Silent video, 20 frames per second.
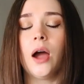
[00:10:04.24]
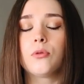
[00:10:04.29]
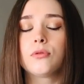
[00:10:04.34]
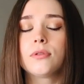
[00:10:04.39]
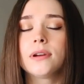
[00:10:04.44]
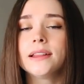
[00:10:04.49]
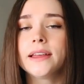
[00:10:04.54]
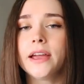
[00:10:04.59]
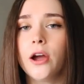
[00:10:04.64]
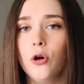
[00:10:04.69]
I'm
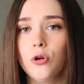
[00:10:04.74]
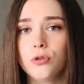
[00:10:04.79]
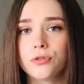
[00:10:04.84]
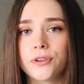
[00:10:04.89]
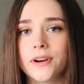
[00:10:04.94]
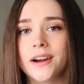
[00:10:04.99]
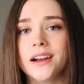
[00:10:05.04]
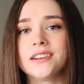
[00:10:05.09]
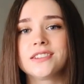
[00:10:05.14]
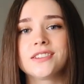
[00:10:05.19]
really
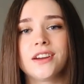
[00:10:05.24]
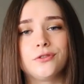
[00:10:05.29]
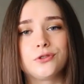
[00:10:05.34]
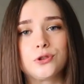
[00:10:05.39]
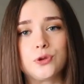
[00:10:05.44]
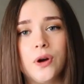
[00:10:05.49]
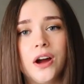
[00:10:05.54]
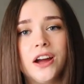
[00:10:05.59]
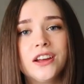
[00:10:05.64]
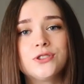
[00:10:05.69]
over it. I've
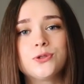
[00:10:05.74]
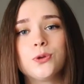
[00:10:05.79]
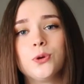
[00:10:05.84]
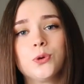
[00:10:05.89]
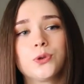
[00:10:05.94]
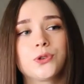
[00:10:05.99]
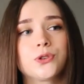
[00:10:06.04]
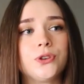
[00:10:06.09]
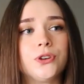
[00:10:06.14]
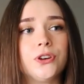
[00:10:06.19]
tried to
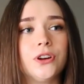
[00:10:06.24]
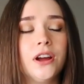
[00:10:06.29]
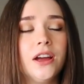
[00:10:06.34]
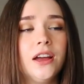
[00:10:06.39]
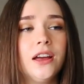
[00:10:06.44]
order